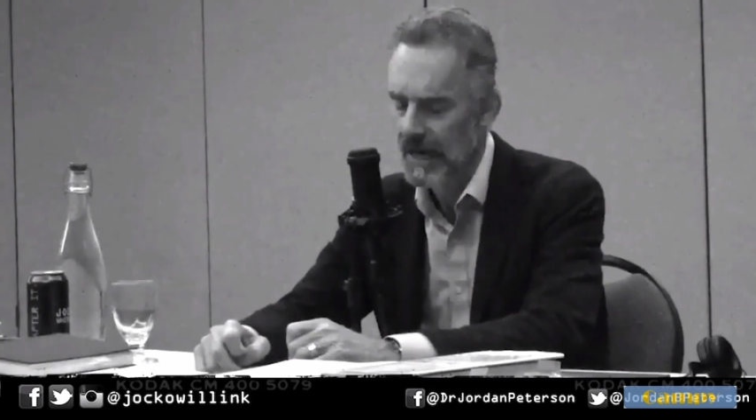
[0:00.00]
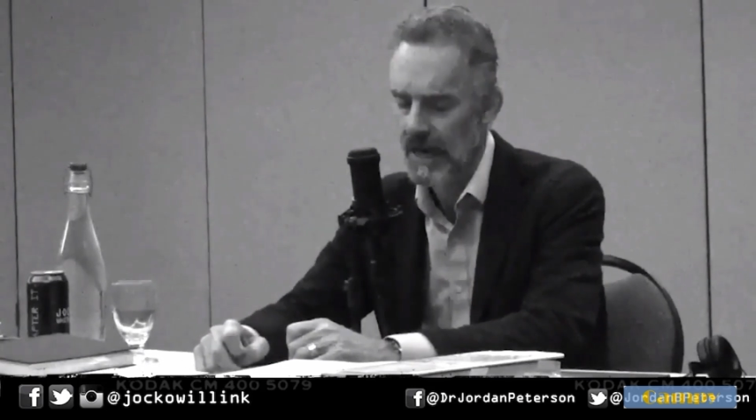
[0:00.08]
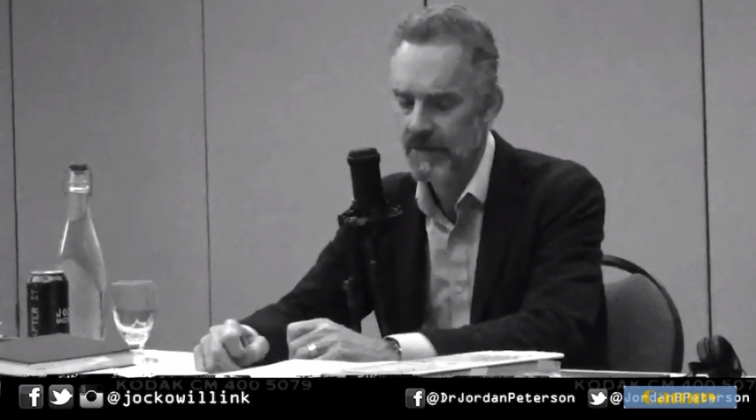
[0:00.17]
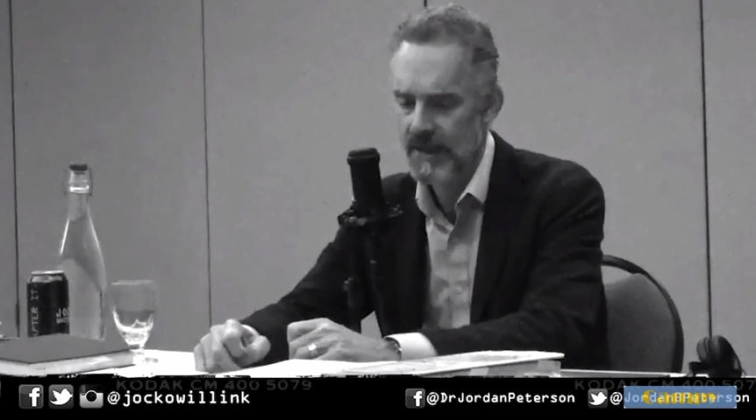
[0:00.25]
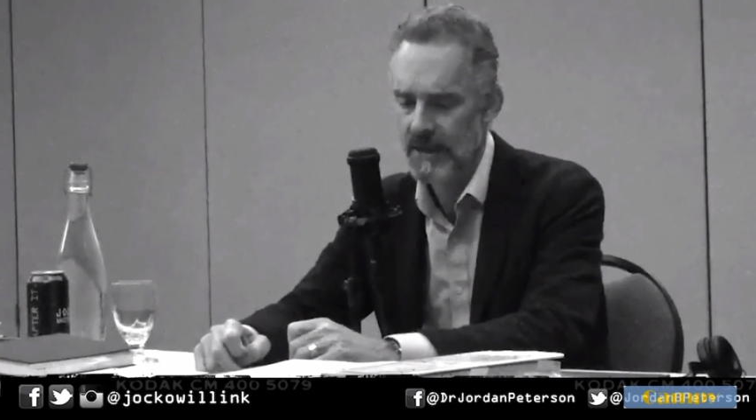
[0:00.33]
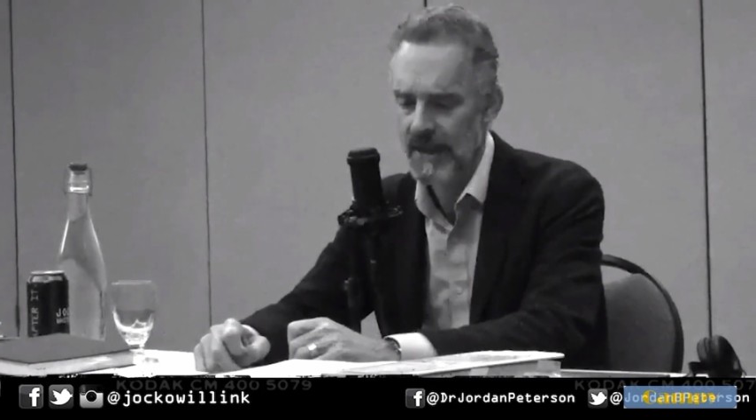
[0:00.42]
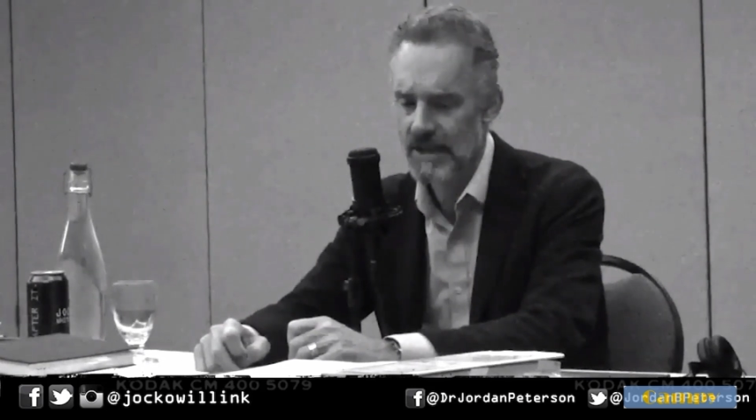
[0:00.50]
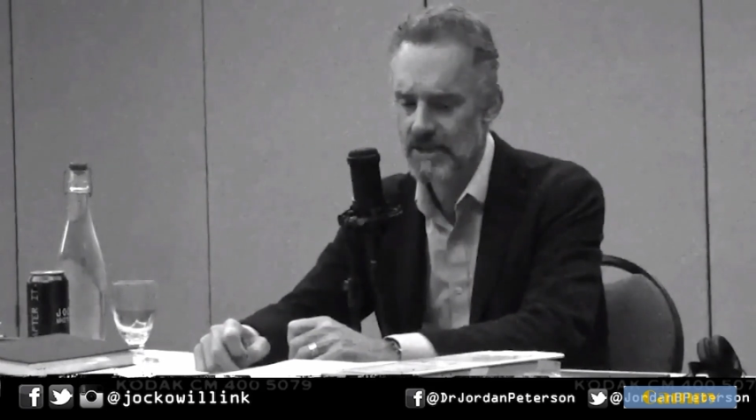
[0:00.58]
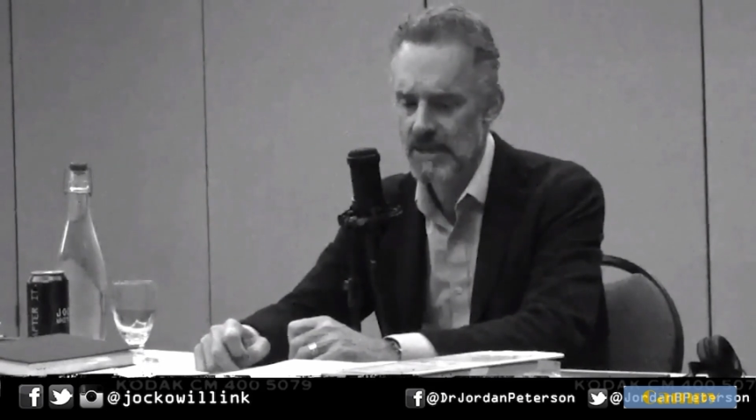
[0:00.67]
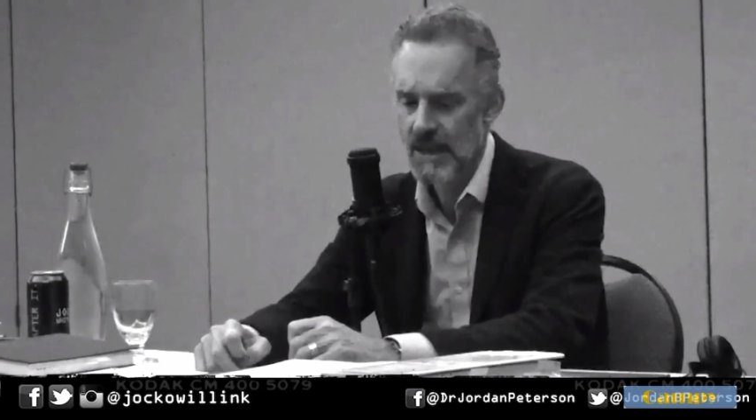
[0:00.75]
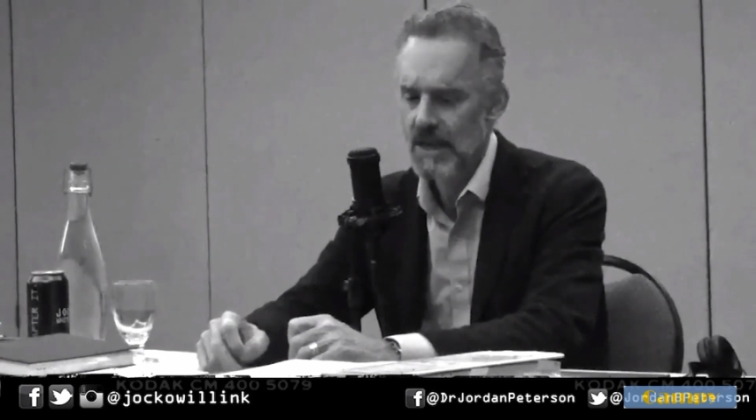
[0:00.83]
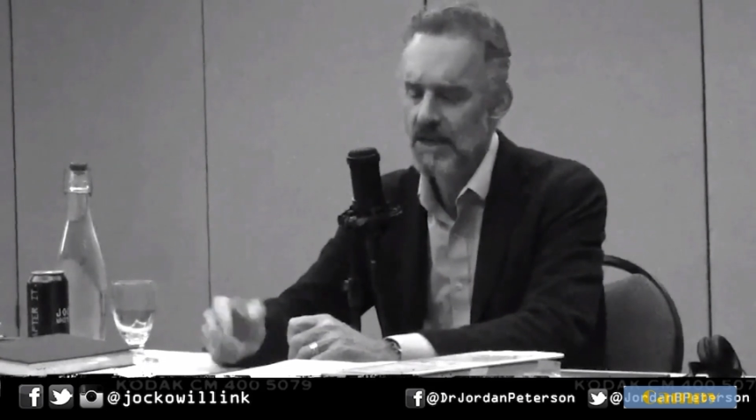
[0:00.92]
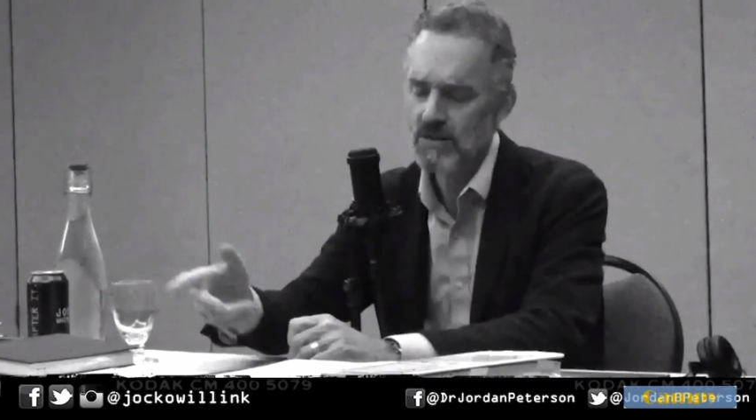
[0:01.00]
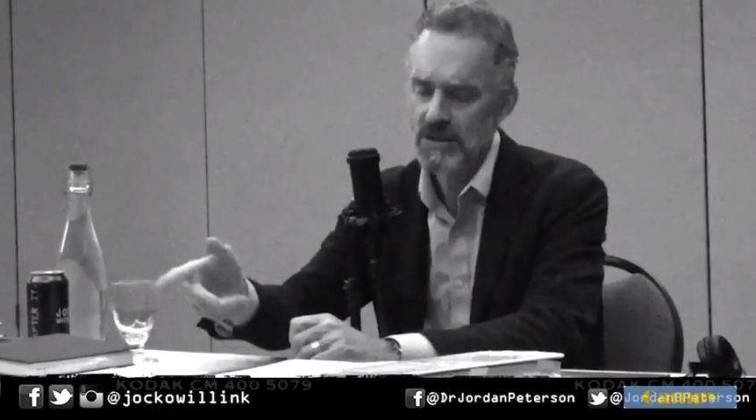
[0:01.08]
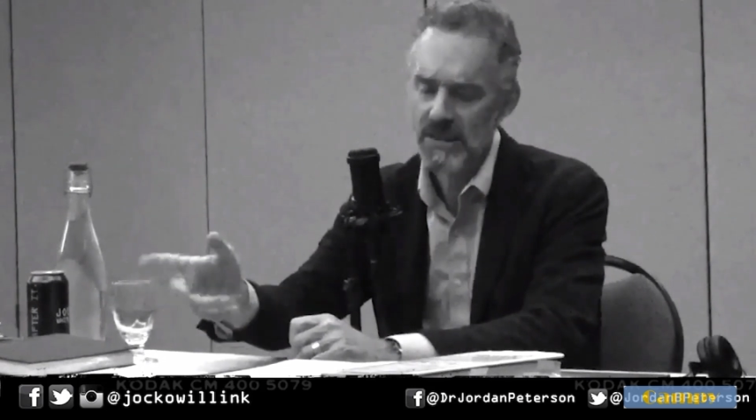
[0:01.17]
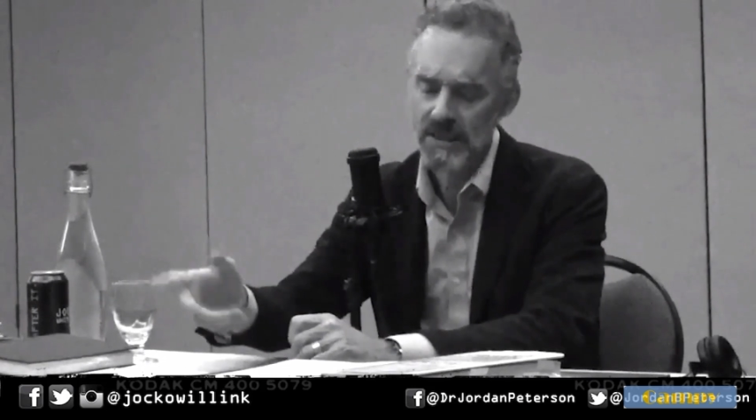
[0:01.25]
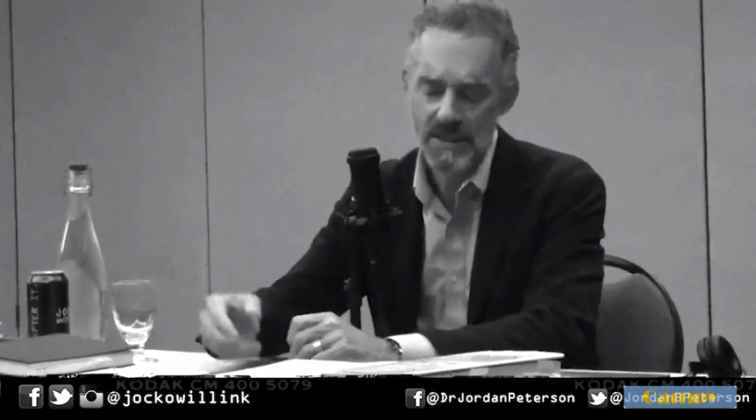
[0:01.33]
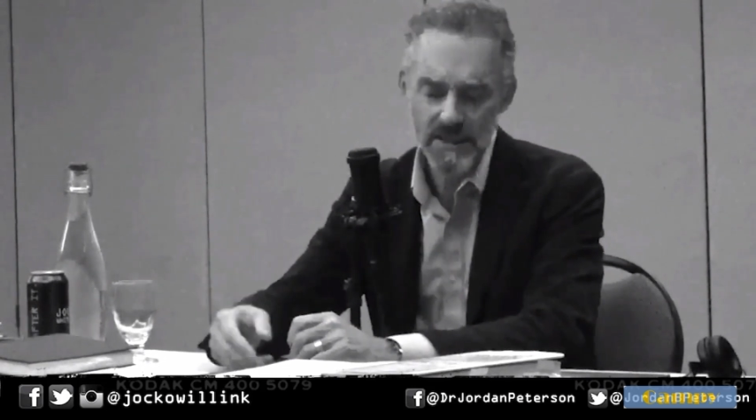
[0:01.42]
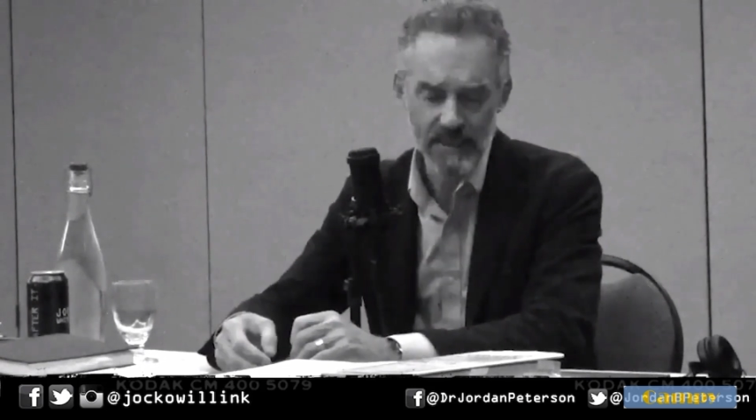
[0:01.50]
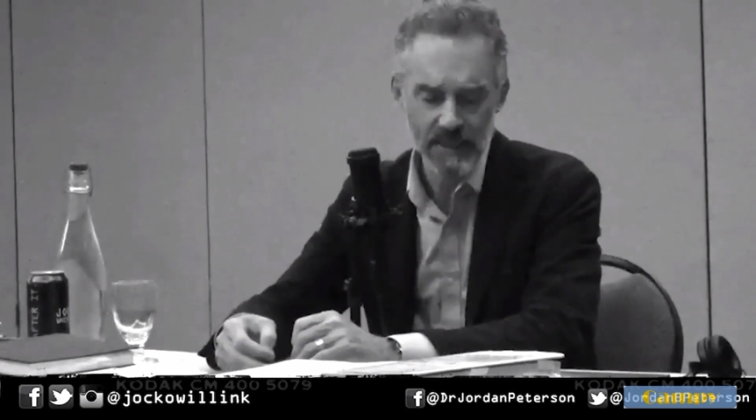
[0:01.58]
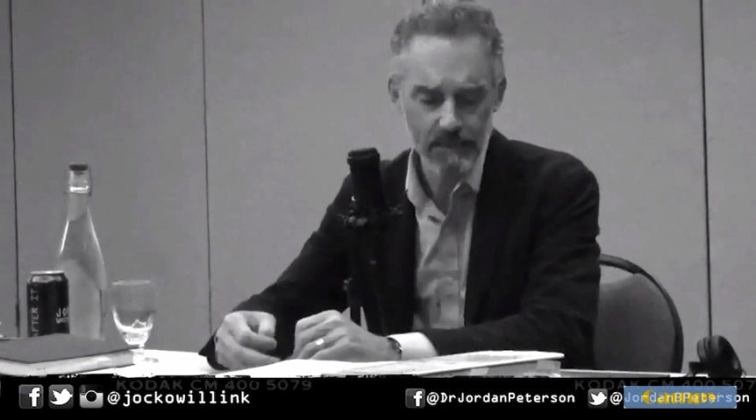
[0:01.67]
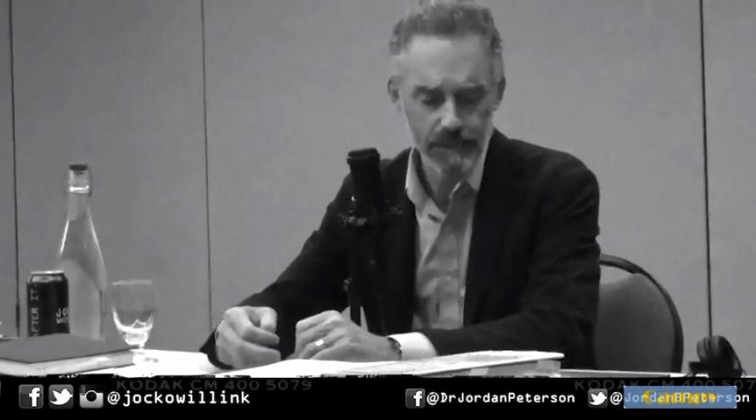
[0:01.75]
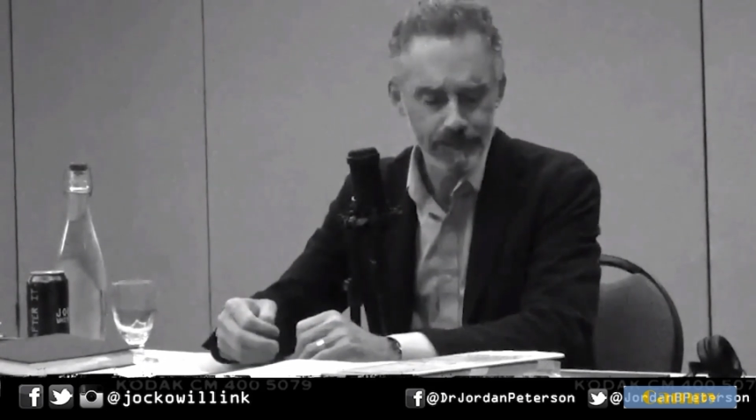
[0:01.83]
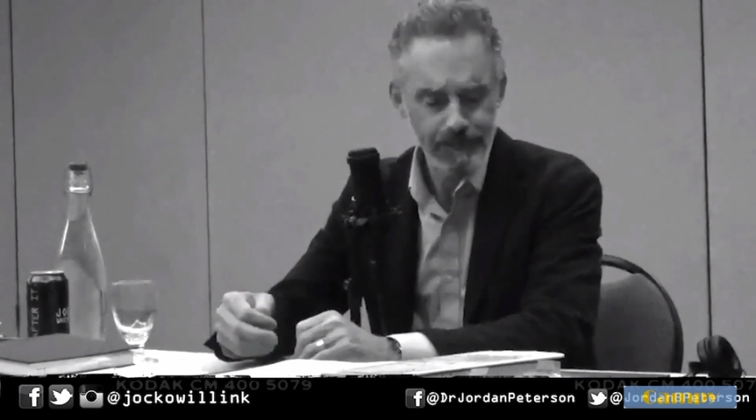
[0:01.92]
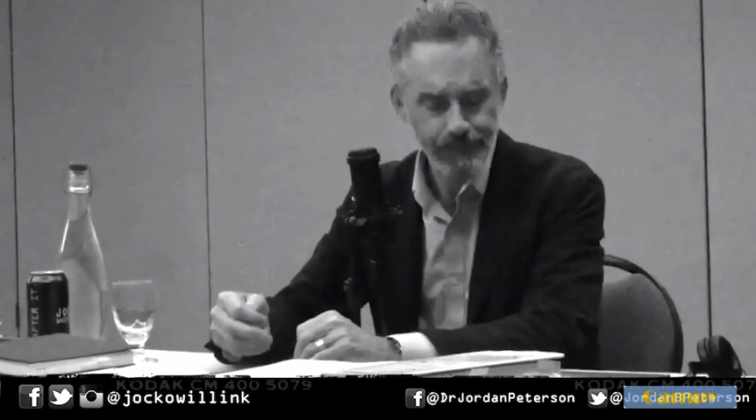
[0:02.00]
and I think that's, you see this in